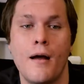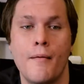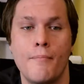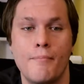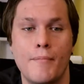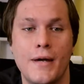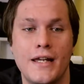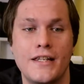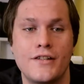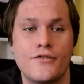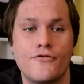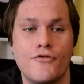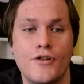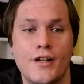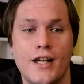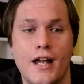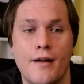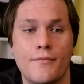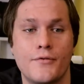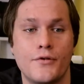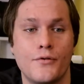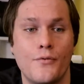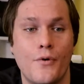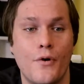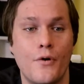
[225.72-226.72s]
MainStreet
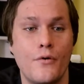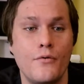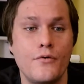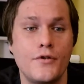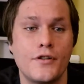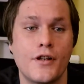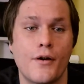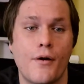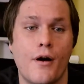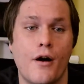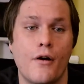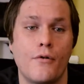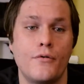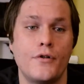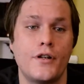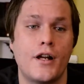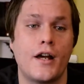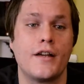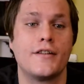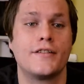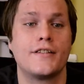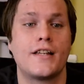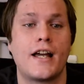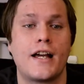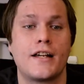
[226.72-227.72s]
Capital also hold
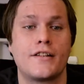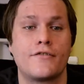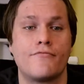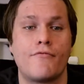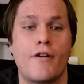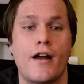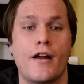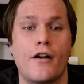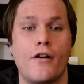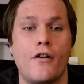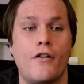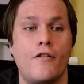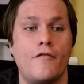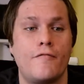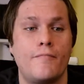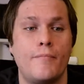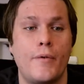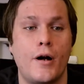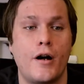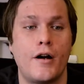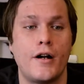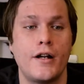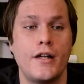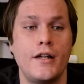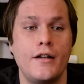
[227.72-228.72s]
a Zacks rank of
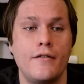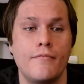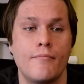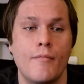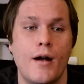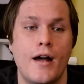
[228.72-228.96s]
buy,